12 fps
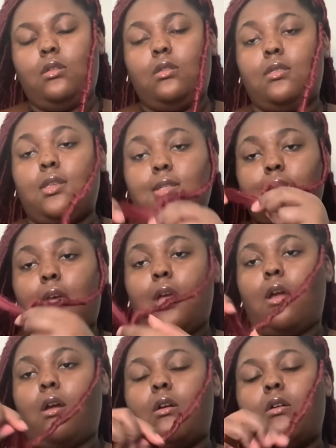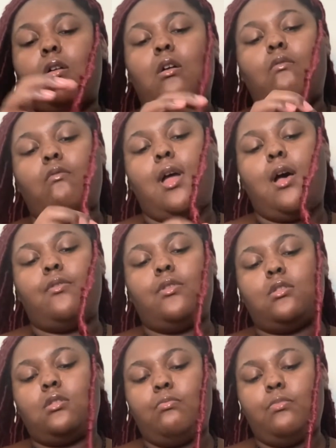this hair around
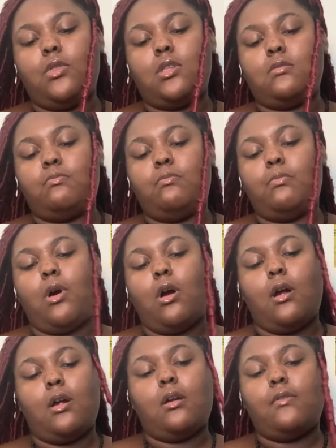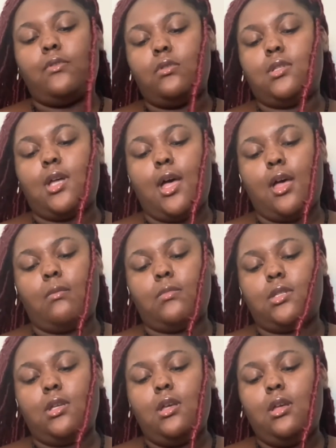this part a few
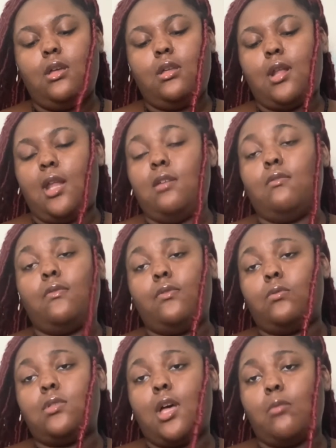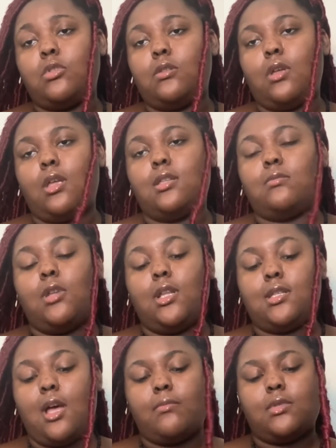times. Not even a few times, as many
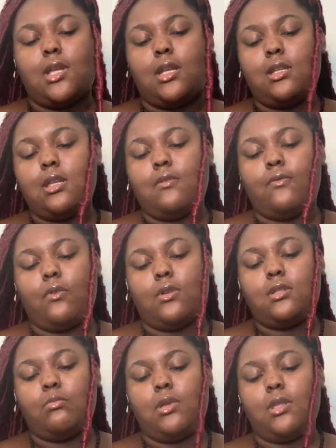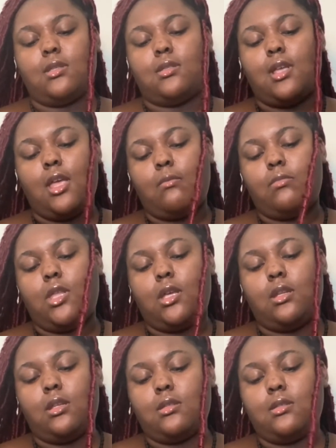times as I need for it to be the same
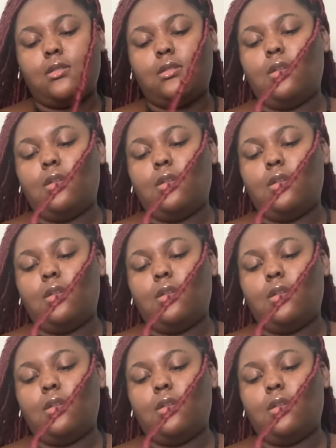thickness.